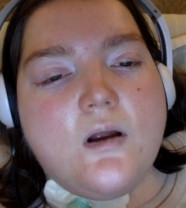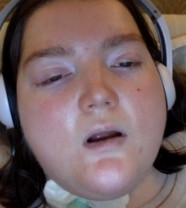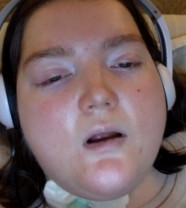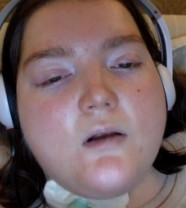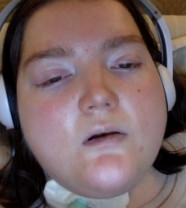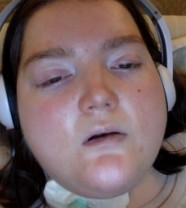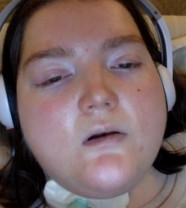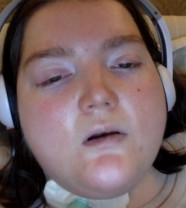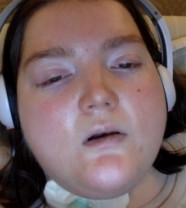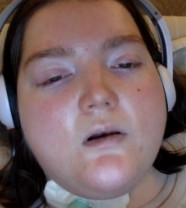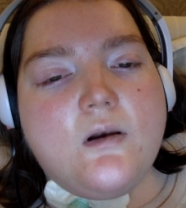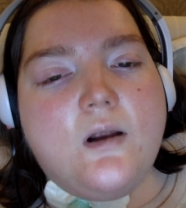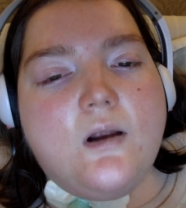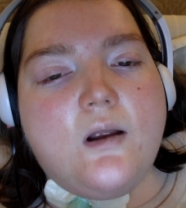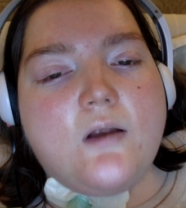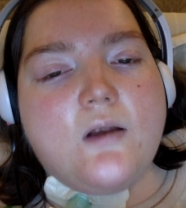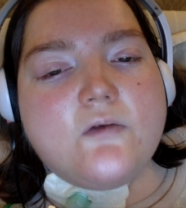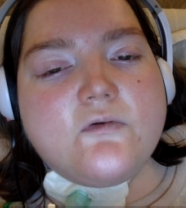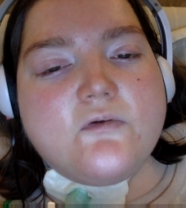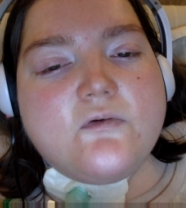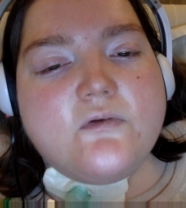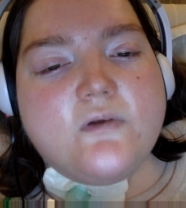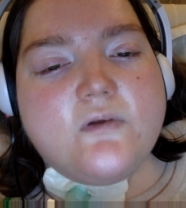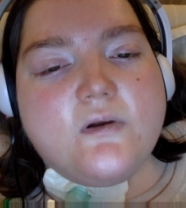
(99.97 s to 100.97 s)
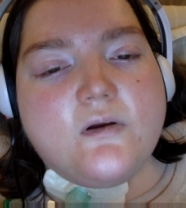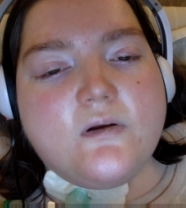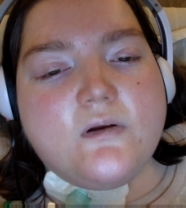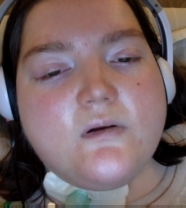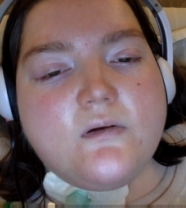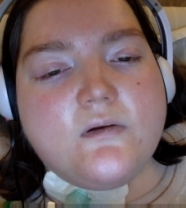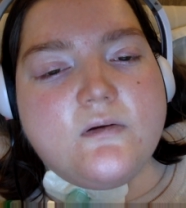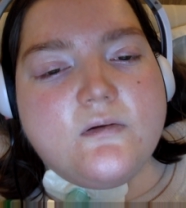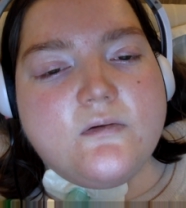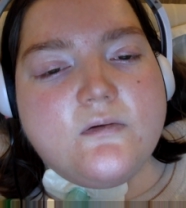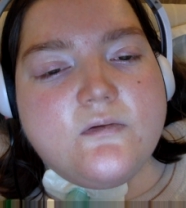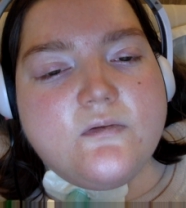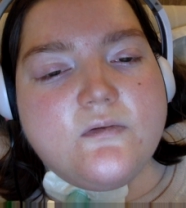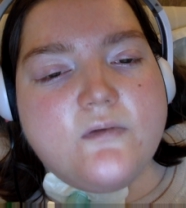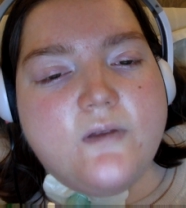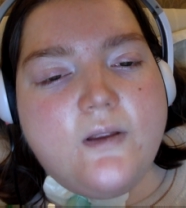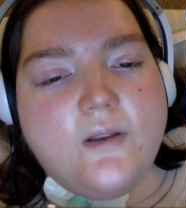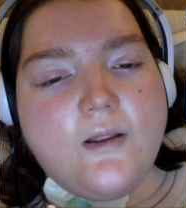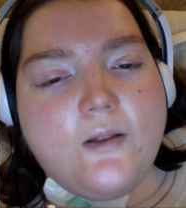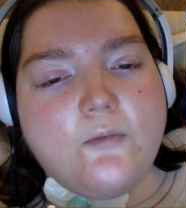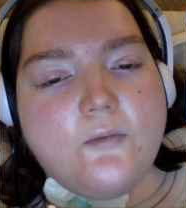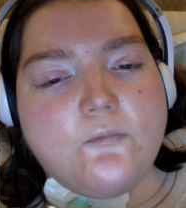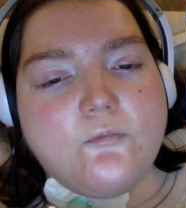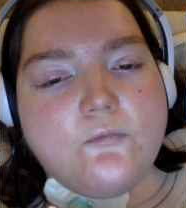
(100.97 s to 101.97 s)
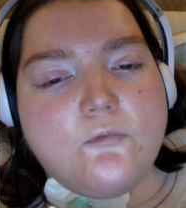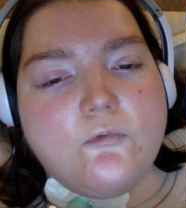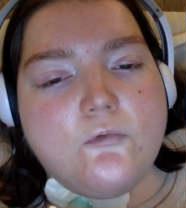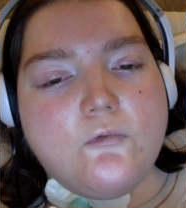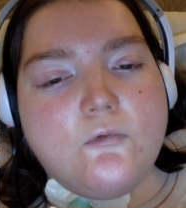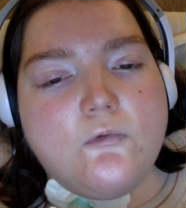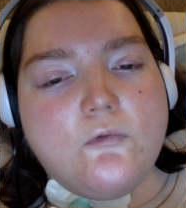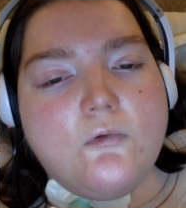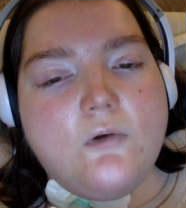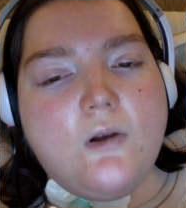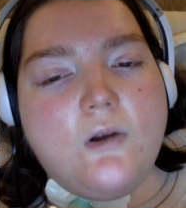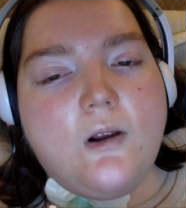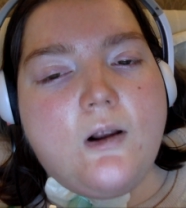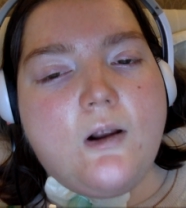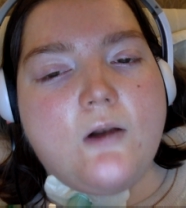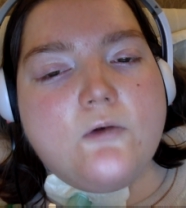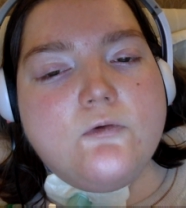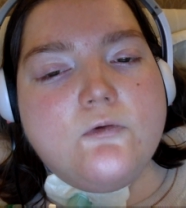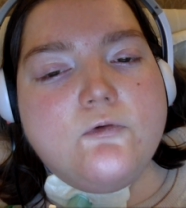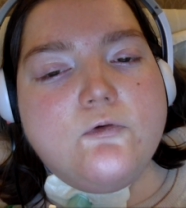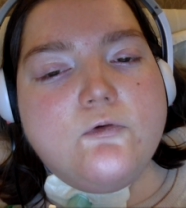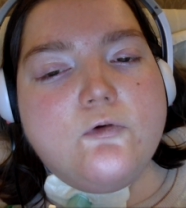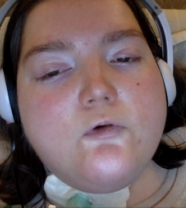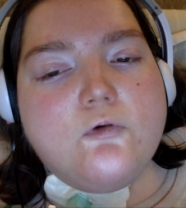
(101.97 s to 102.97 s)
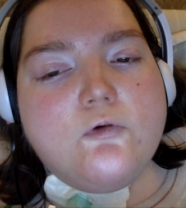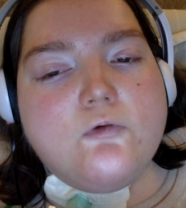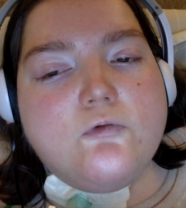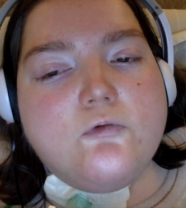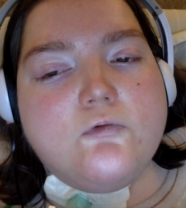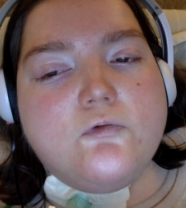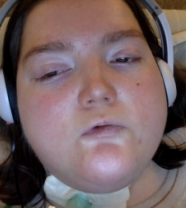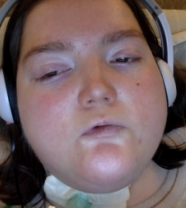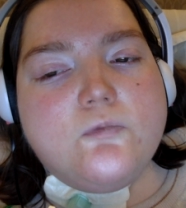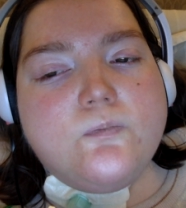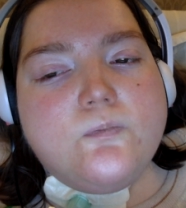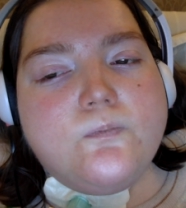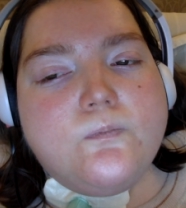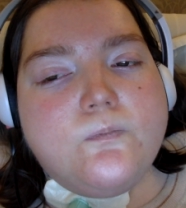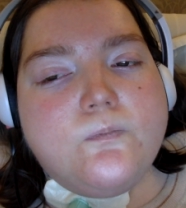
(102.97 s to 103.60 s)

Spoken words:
and elastic tether lanyards,